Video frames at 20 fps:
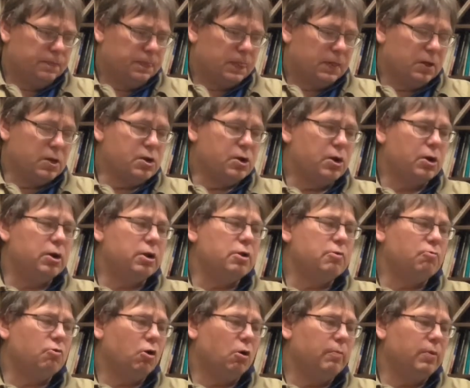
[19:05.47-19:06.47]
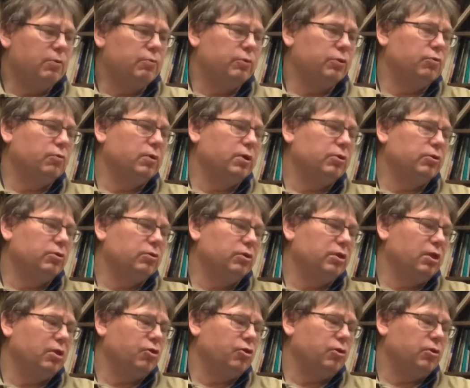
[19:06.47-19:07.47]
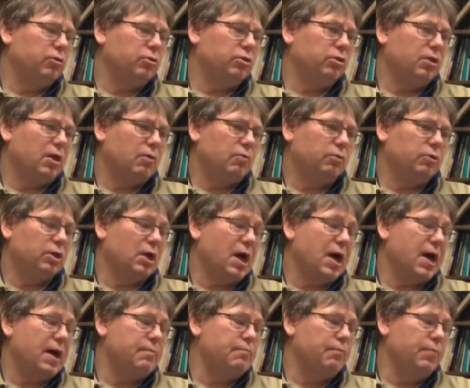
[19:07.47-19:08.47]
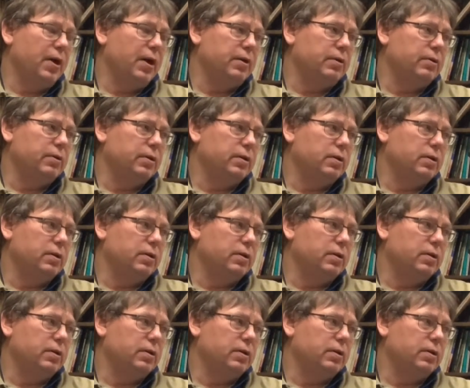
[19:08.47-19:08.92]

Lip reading: Concurrent enrollment was one of those issues that was a hot button